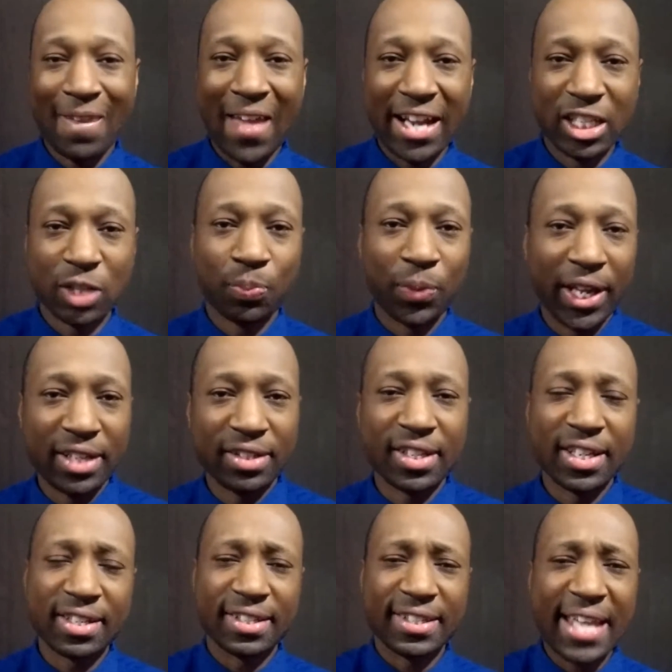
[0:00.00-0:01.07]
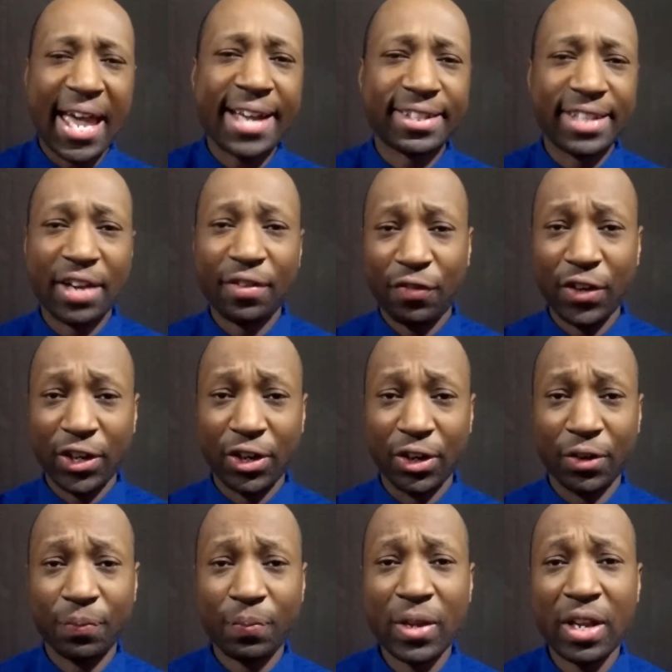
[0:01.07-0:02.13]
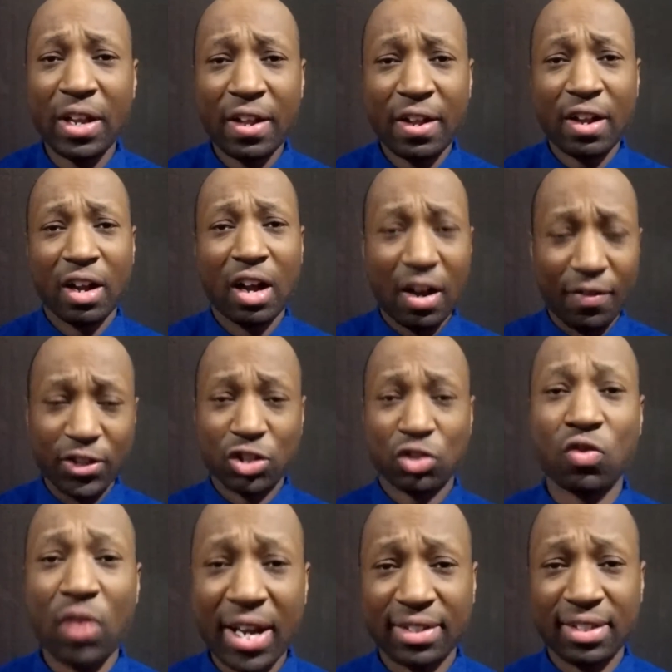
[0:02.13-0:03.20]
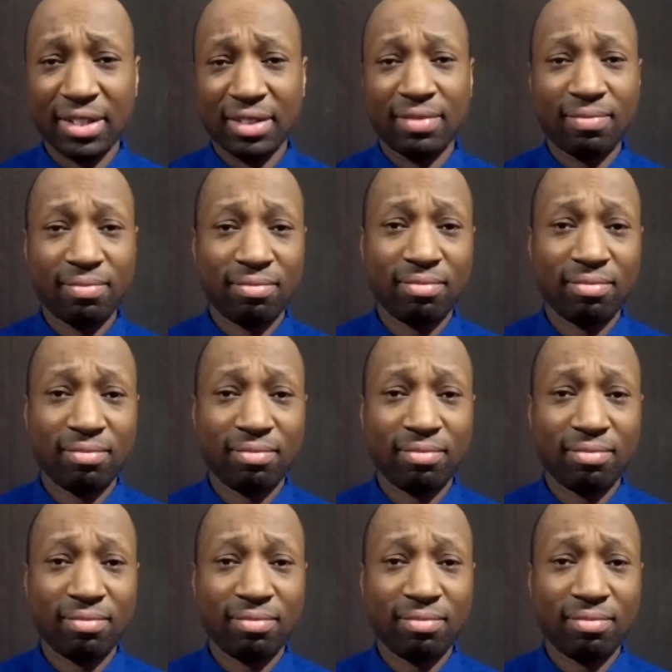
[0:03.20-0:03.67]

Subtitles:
that explains the exact debt figure of the Scranton